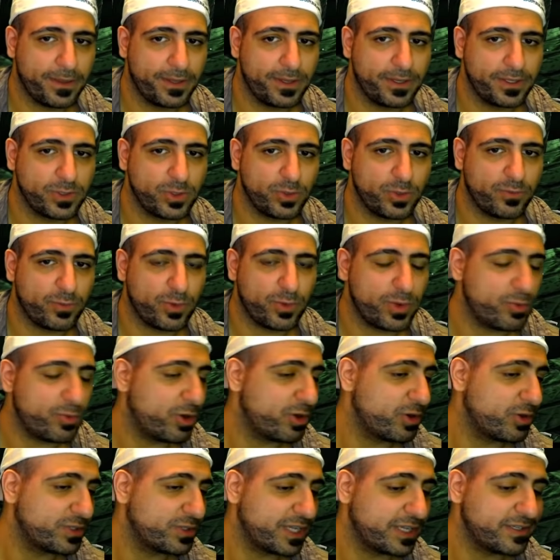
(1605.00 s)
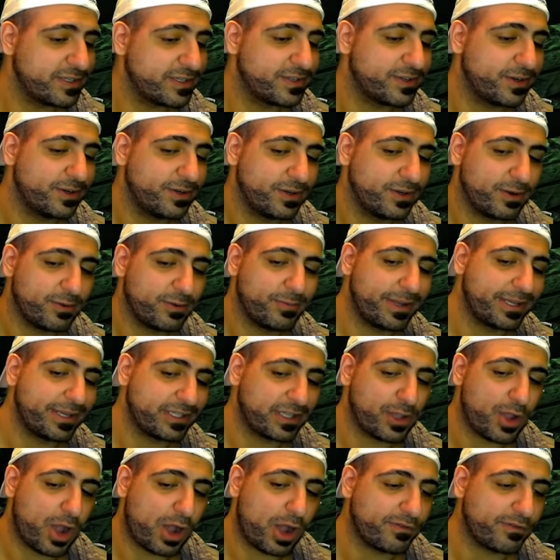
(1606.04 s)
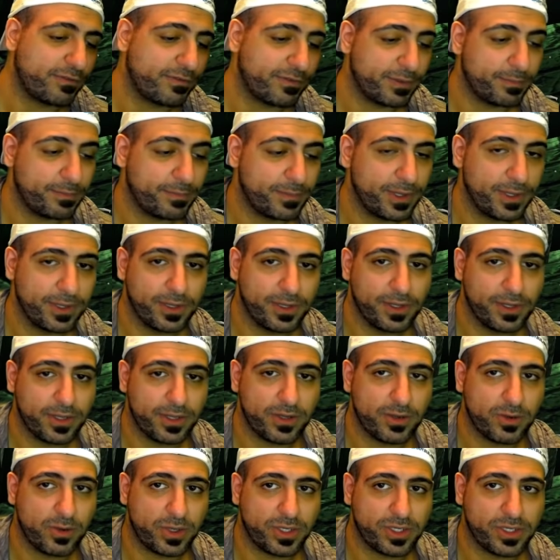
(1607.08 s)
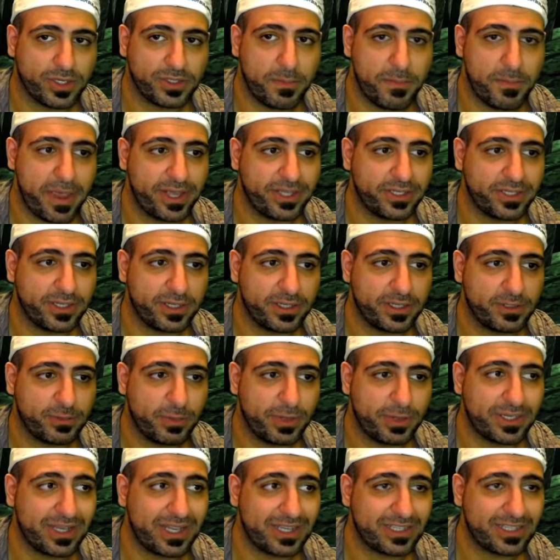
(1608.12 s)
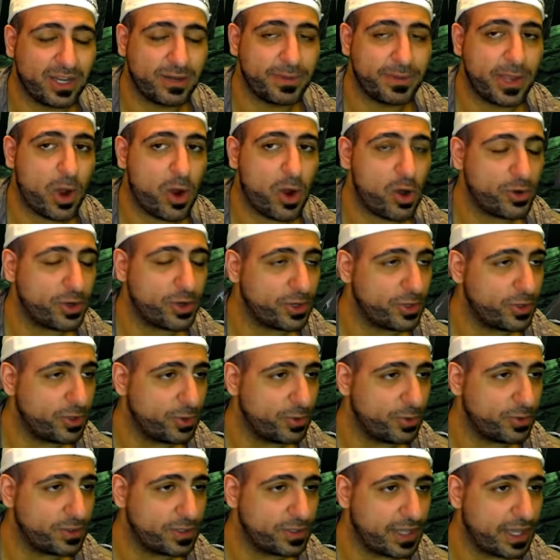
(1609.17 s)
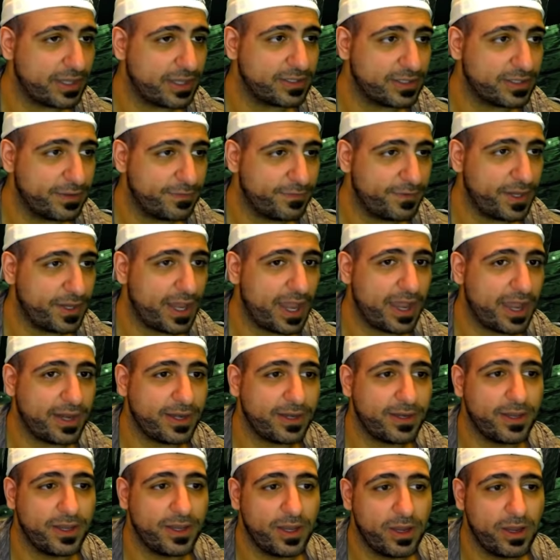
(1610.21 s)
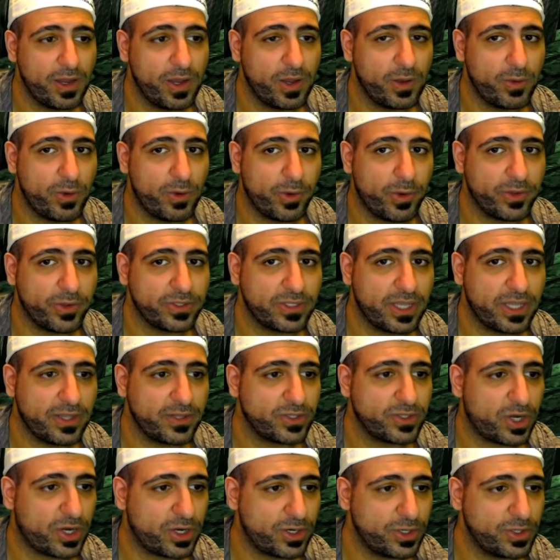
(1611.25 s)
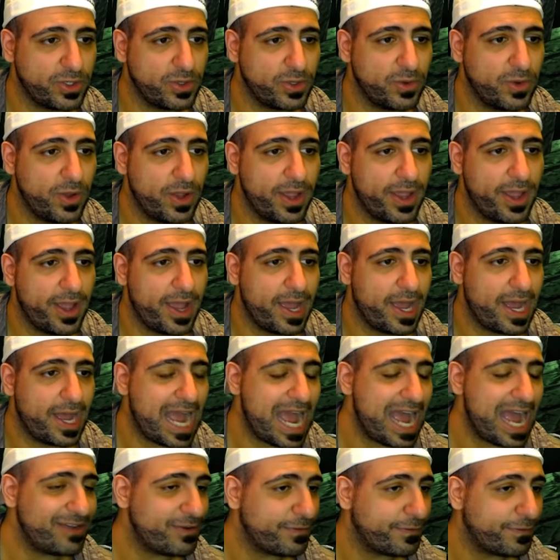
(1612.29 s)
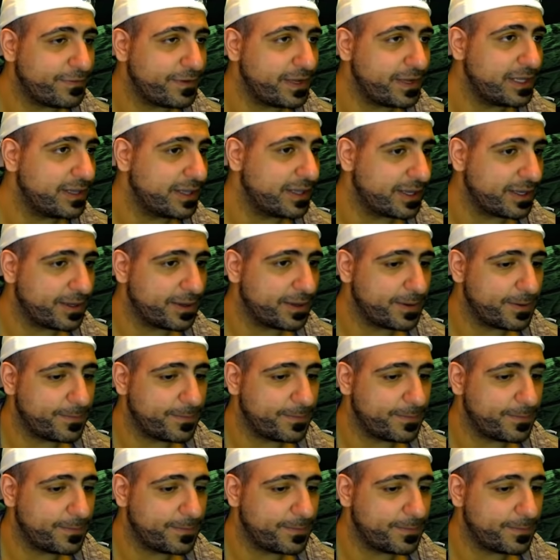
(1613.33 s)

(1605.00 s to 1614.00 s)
So when Rotos gets his turn, they're basically off of him, which is amazing. But that's going to be hard to do. Getting Siphi and Rotos together is hard to do. I have a feeling,